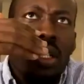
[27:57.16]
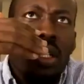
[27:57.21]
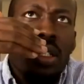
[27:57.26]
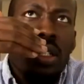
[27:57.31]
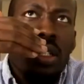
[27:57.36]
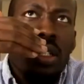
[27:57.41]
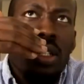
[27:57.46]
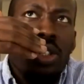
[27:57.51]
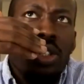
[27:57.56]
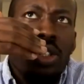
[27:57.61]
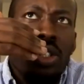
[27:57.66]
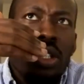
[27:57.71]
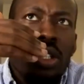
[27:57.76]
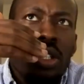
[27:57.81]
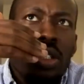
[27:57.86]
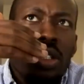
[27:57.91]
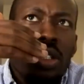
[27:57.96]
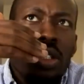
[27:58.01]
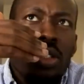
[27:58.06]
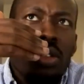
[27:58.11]
an
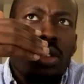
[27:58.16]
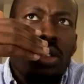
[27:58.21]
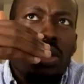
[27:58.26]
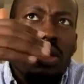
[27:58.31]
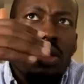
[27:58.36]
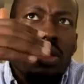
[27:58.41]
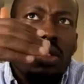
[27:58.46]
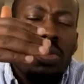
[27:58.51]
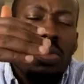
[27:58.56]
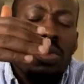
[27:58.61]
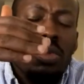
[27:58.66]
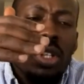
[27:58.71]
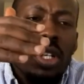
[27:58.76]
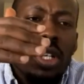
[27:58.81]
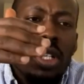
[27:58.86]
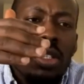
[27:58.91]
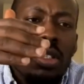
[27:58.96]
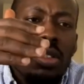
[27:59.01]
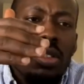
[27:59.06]
HKS startup, or